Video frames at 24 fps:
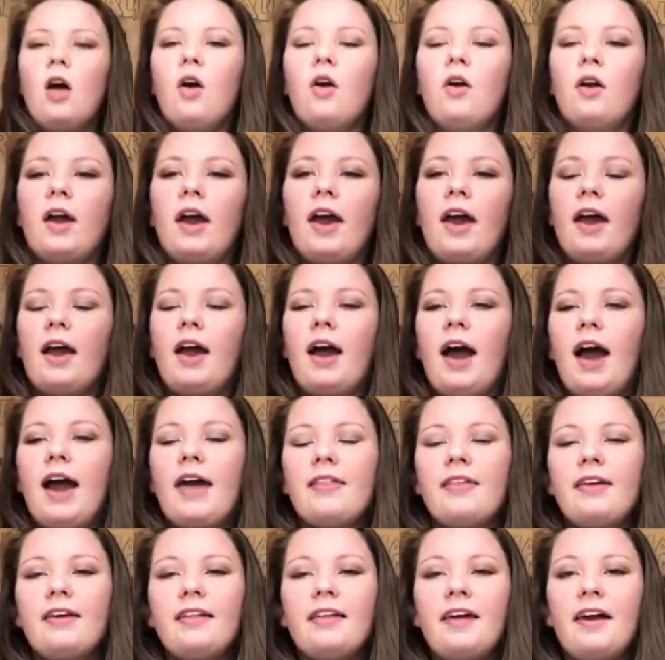Okay, I
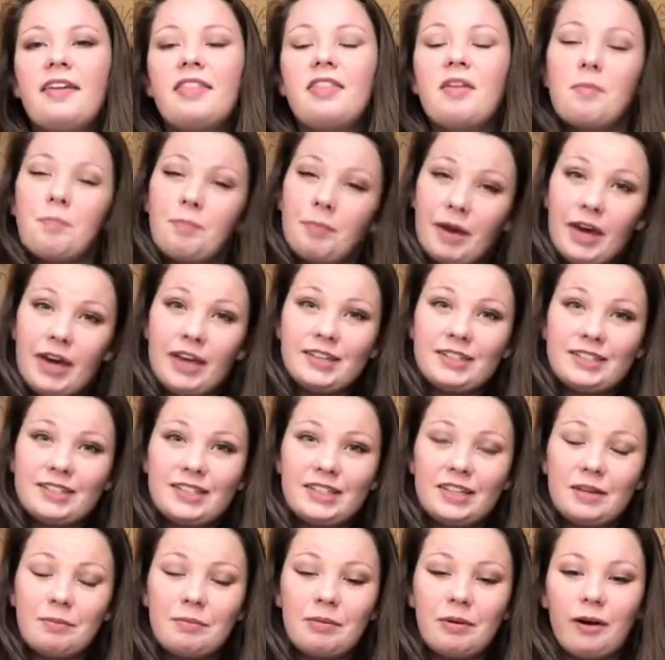think like the best
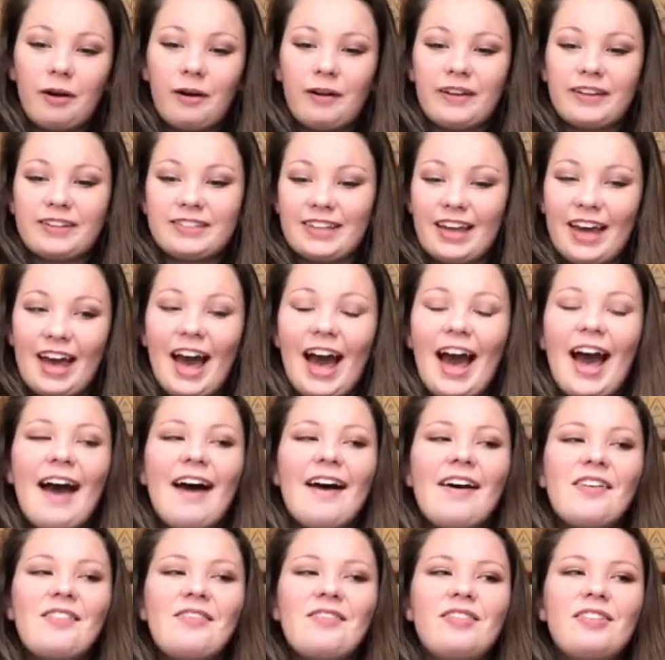lip products I
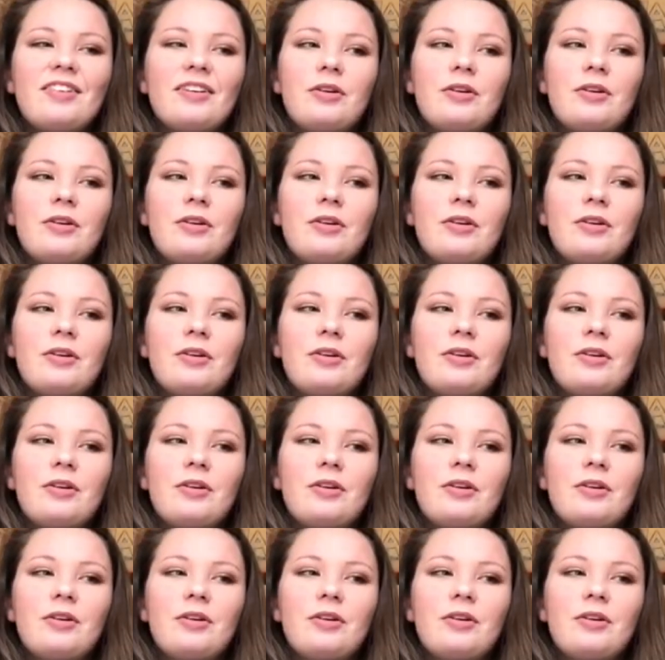have,